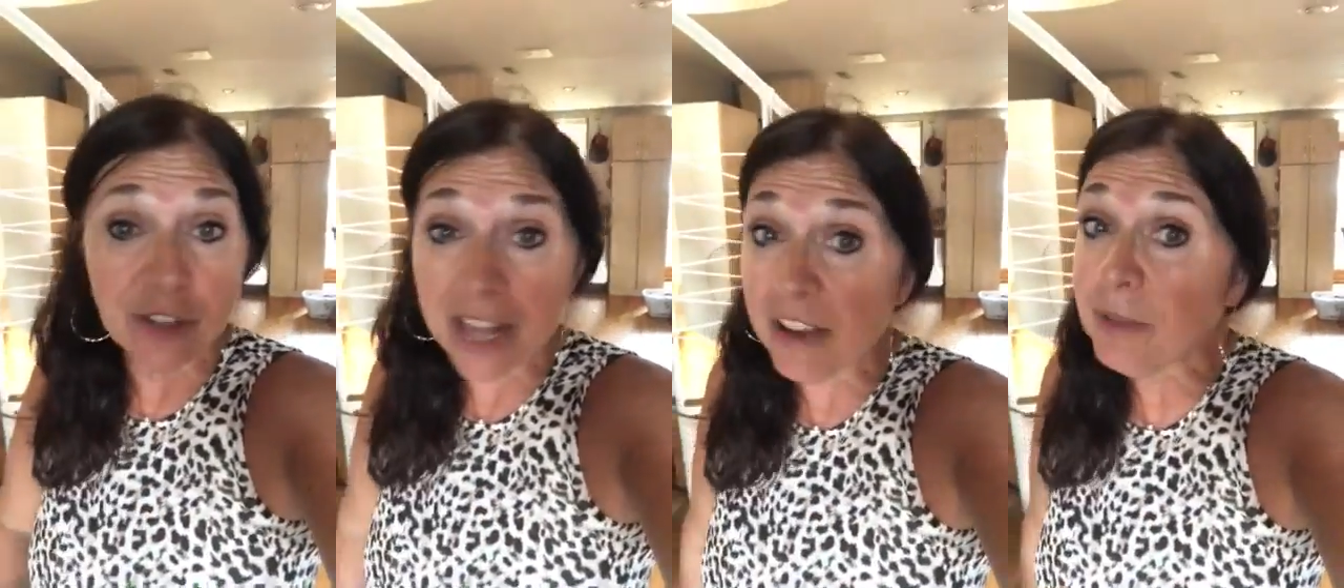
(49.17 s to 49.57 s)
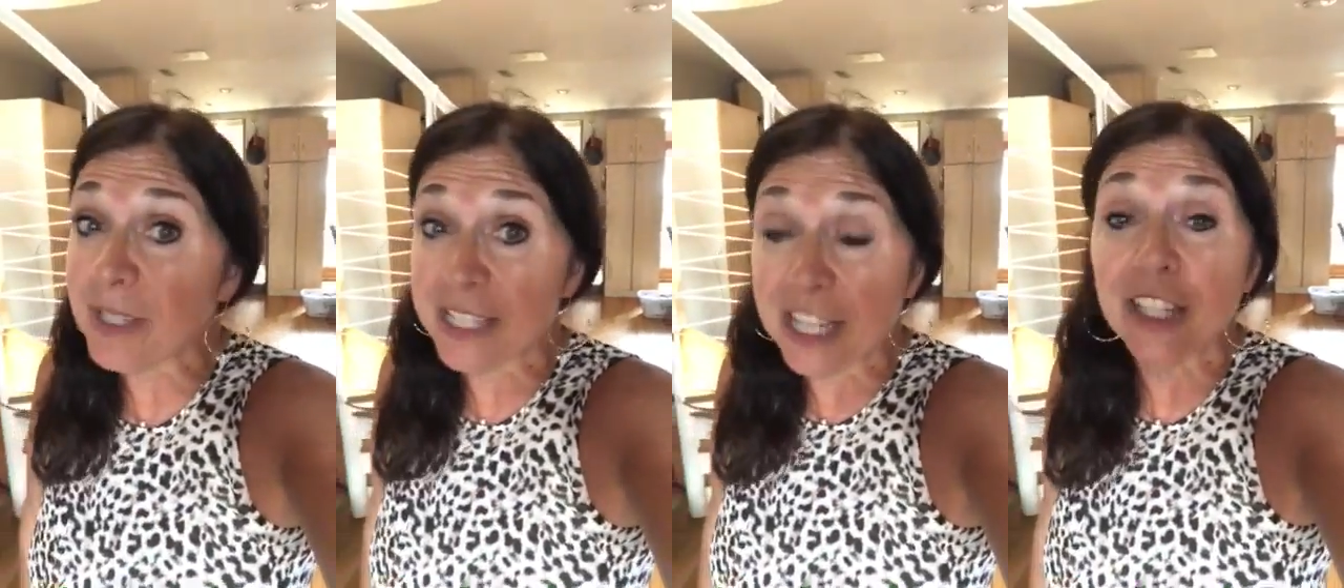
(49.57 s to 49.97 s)
You don't have to
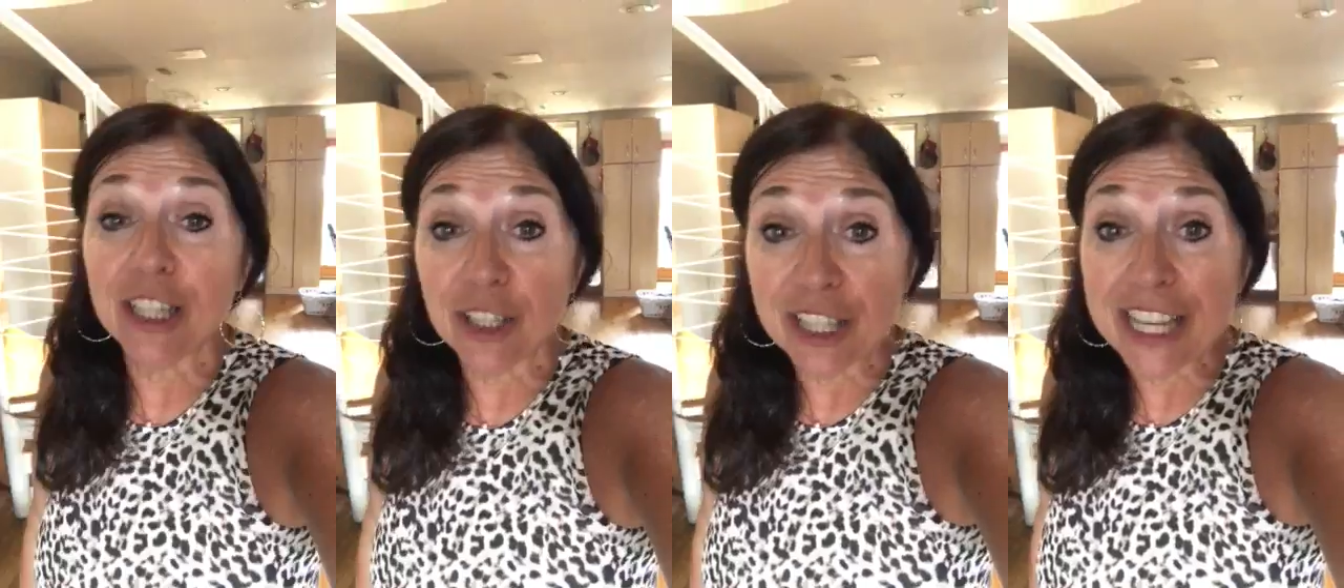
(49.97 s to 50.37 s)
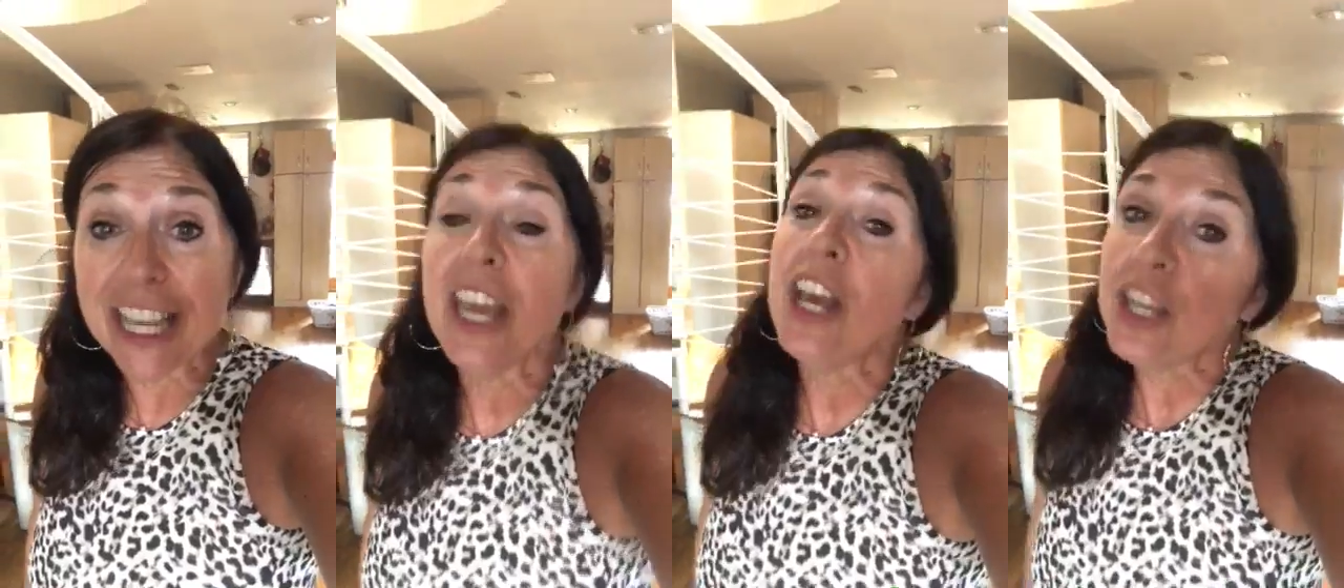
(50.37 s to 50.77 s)
be single and
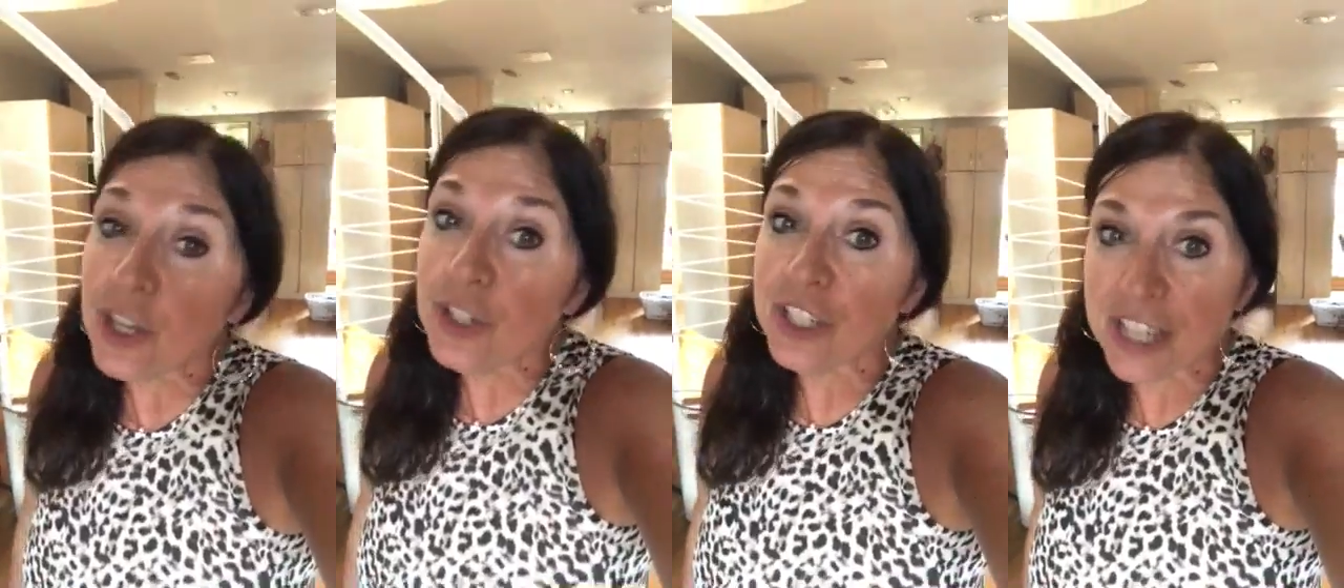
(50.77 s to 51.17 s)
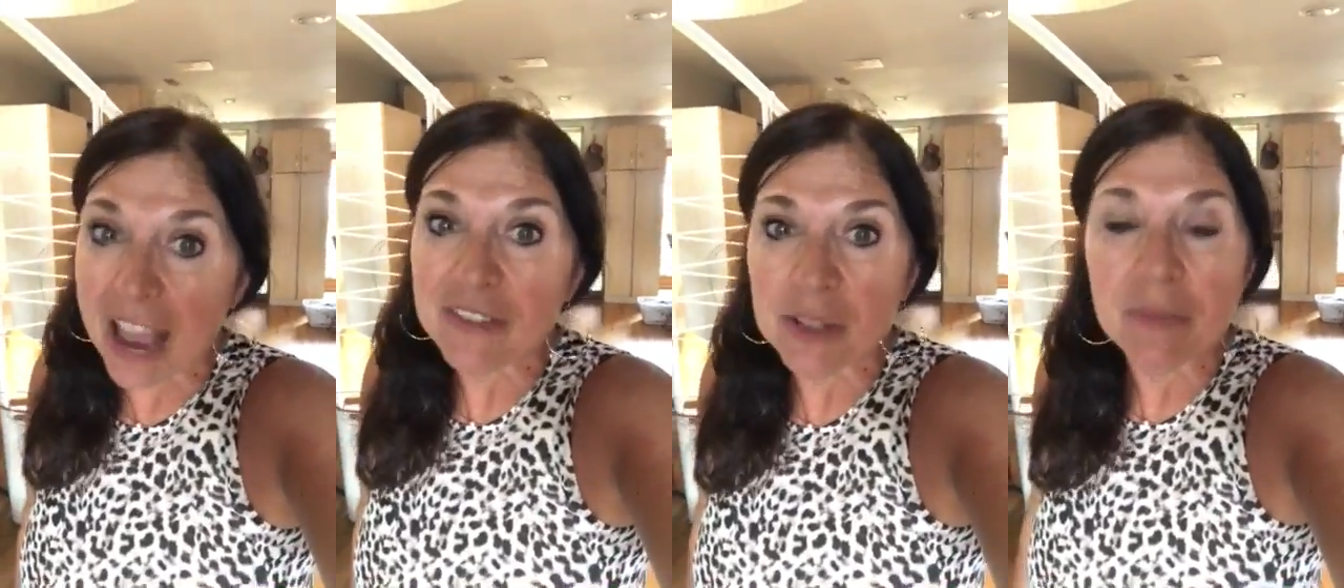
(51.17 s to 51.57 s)
looking, you just
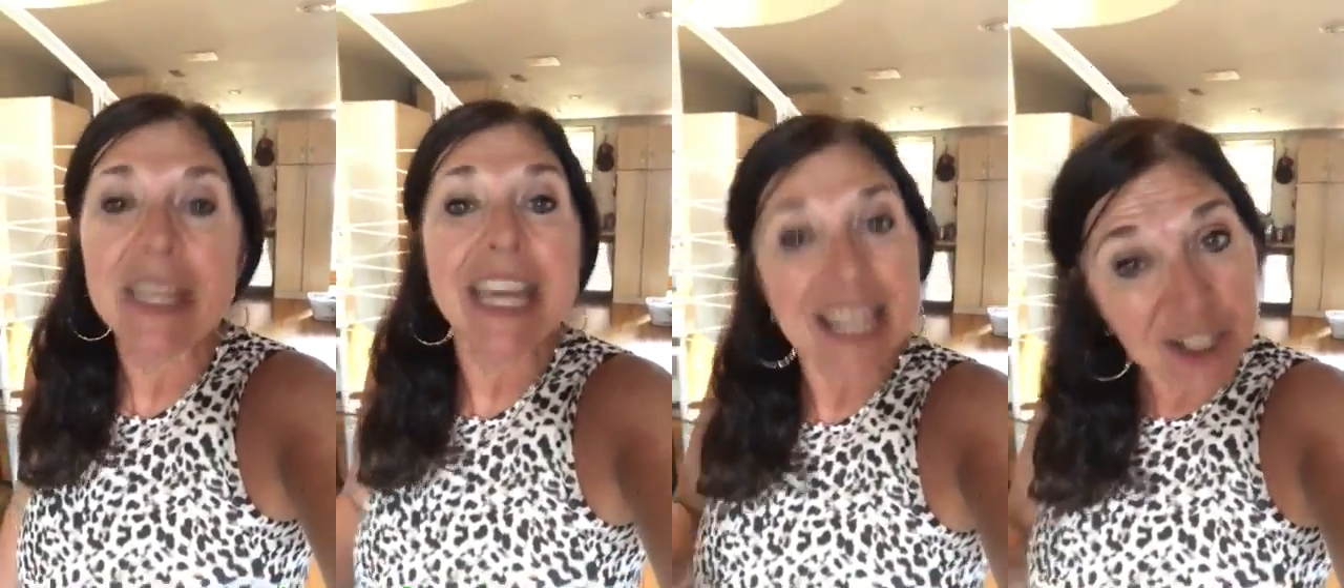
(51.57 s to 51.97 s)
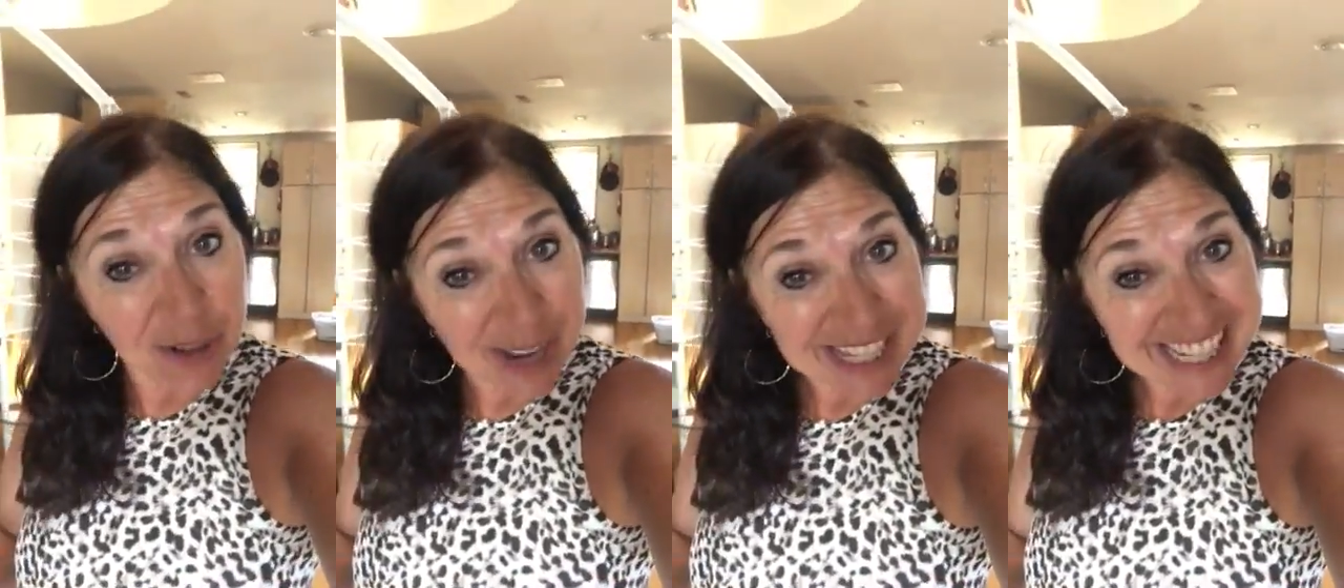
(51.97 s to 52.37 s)
have to be
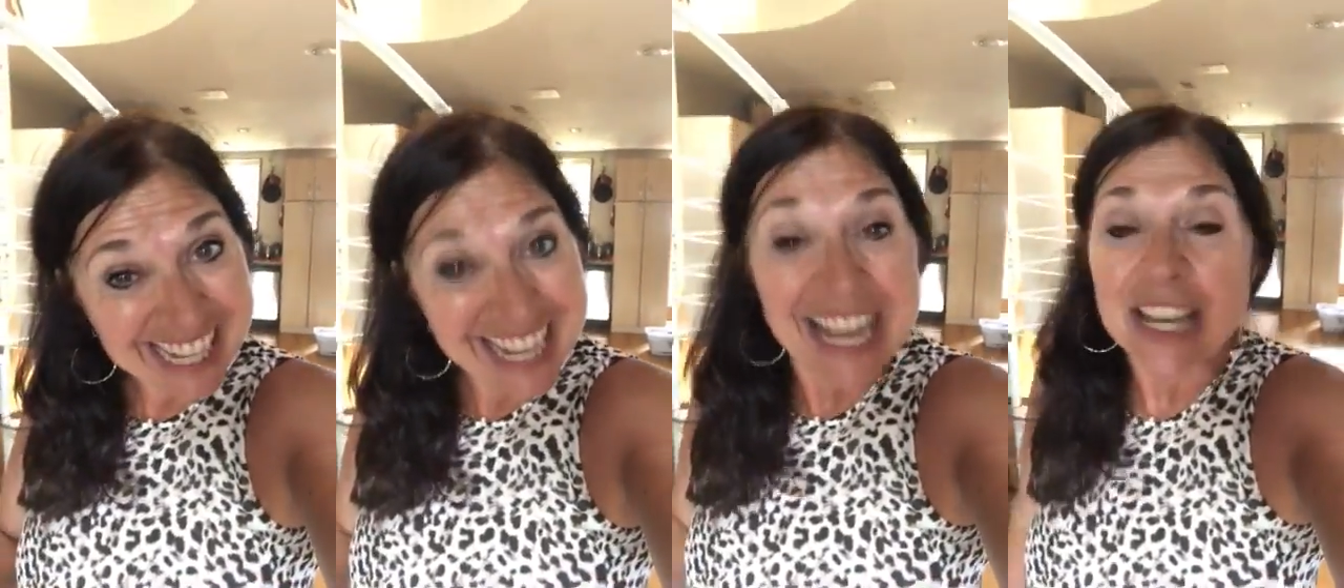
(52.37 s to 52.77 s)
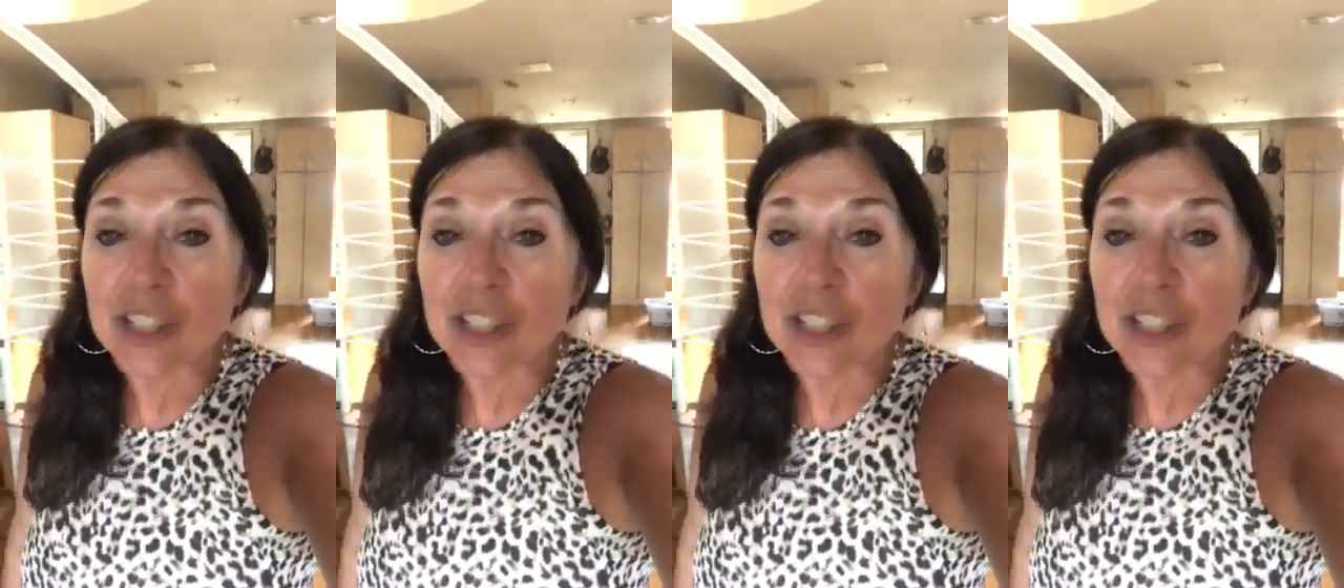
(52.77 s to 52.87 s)
interested.